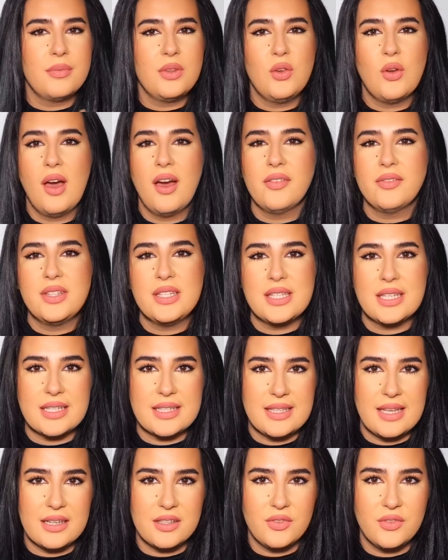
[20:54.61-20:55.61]
You have this
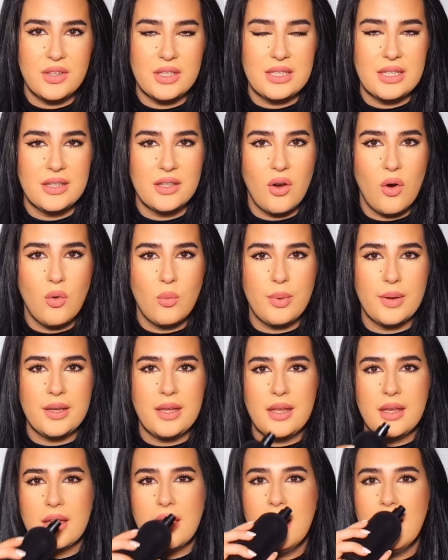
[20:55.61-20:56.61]
exact feel in the
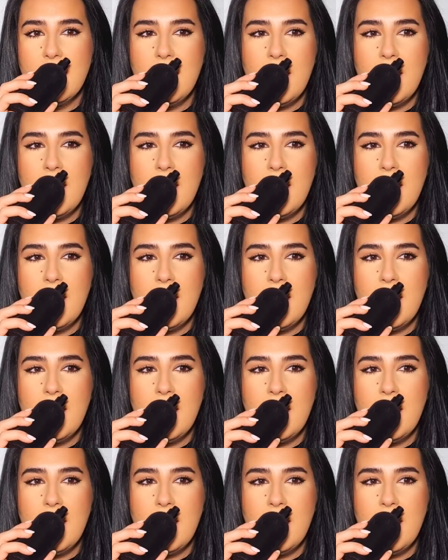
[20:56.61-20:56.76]
opening,